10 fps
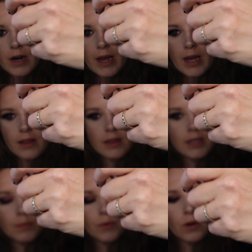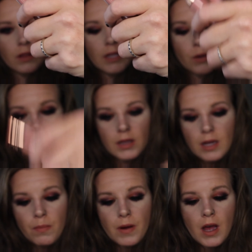and the liquid
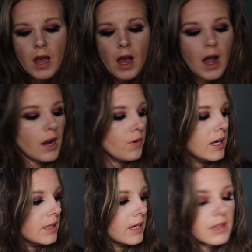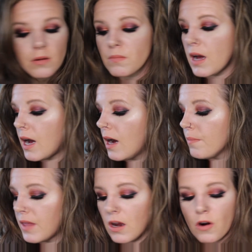lip. I quite like them.
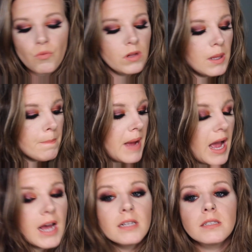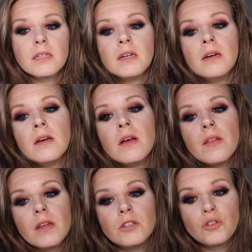They are really matte.
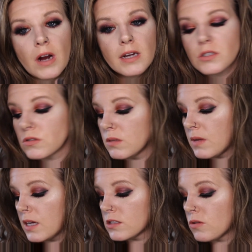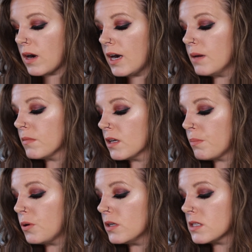It dries really matte, so I'm gonna
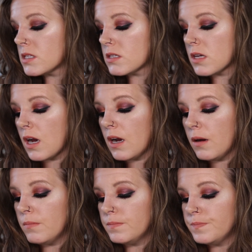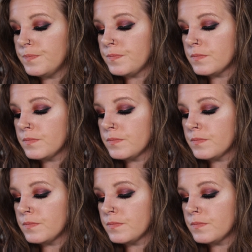put some